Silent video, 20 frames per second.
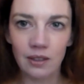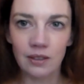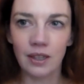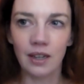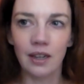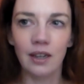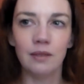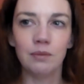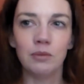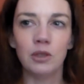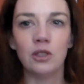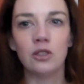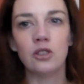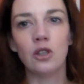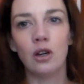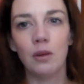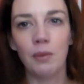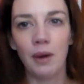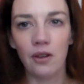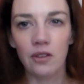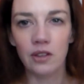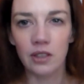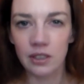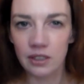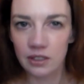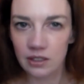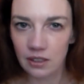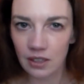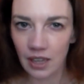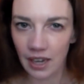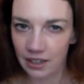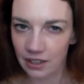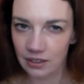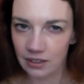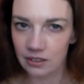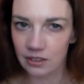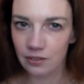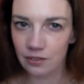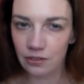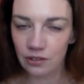and I'm going to talk about that in
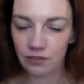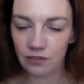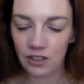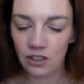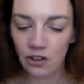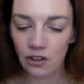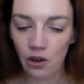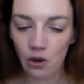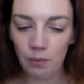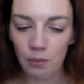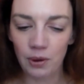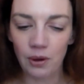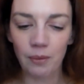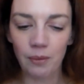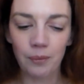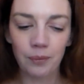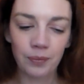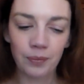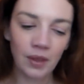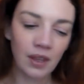a different video, but